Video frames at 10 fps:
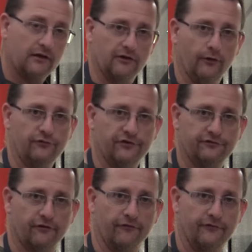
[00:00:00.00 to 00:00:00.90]

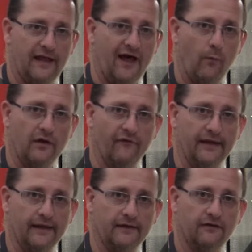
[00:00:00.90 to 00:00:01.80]
closest to the flywheel
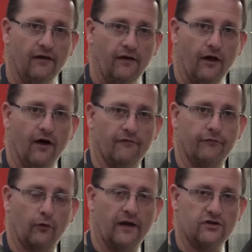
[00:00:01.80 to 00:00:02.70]
end of
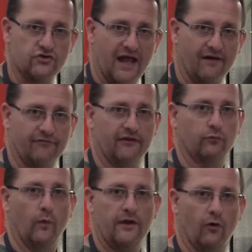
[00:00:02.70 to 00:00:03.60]
the crankshaft. That's
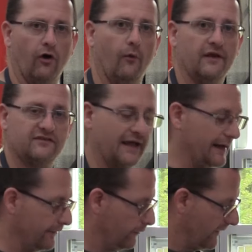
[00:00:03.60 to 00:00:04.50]
the way you always
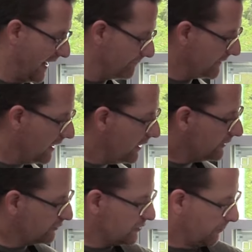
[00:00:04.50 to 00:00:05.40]
kind of know that.
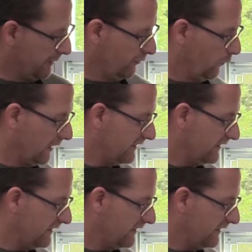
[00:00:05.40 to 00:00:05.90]
So when you're building one of